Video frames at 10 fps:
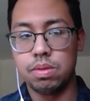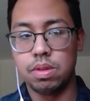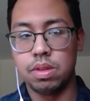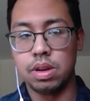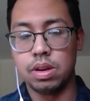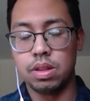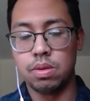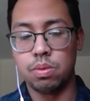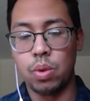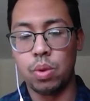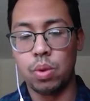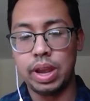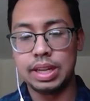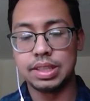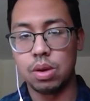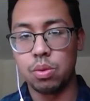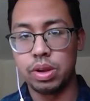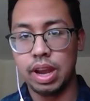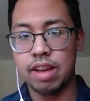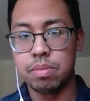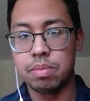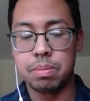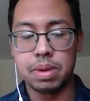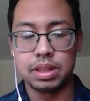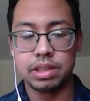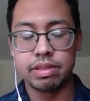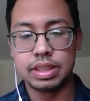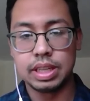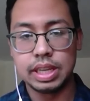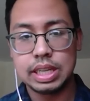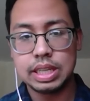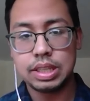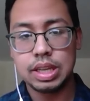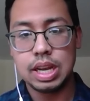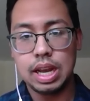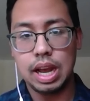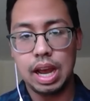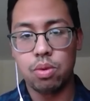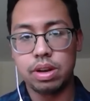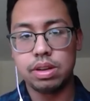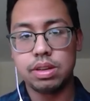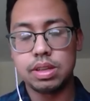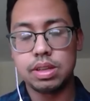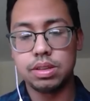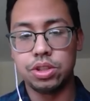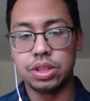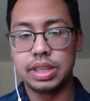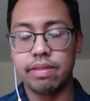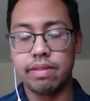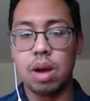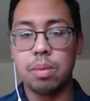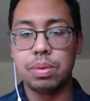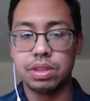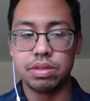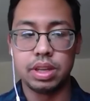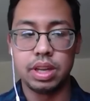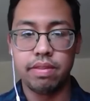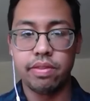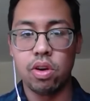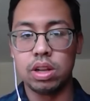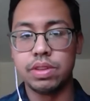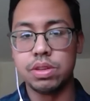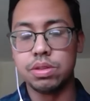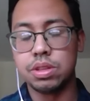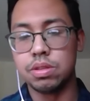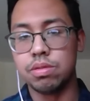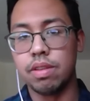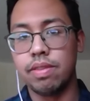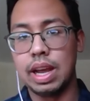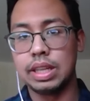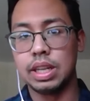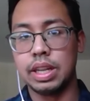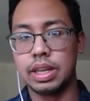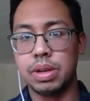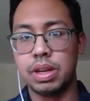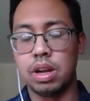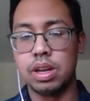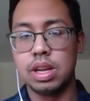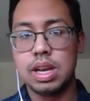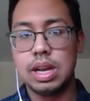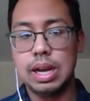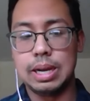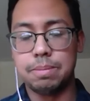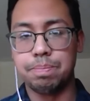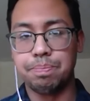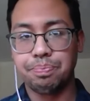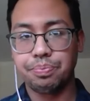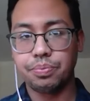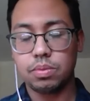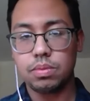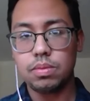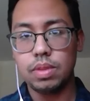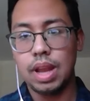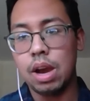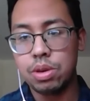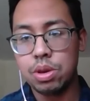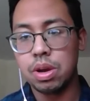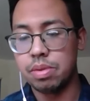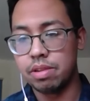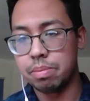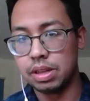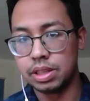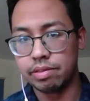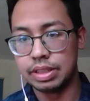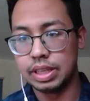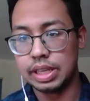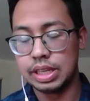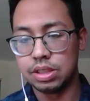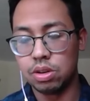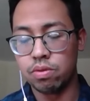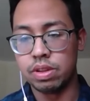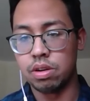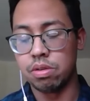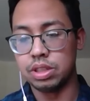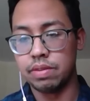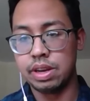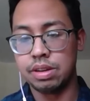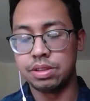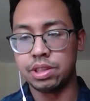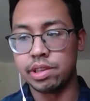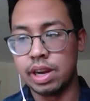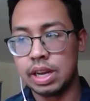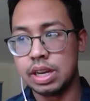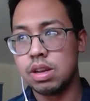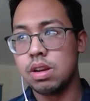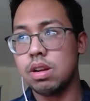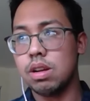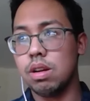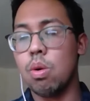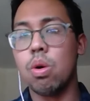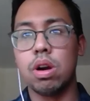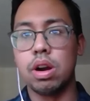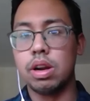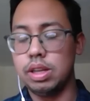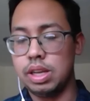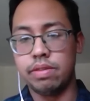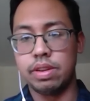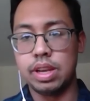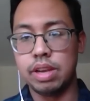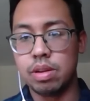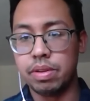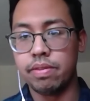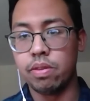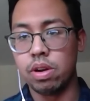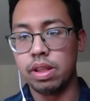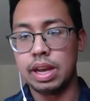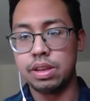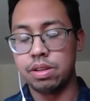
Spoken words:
the ways that we have been building resilience, I want to just give an opportunity for all of you to reflect a little bit on how you have been building resilience over the course of your undergrad, or even before that. You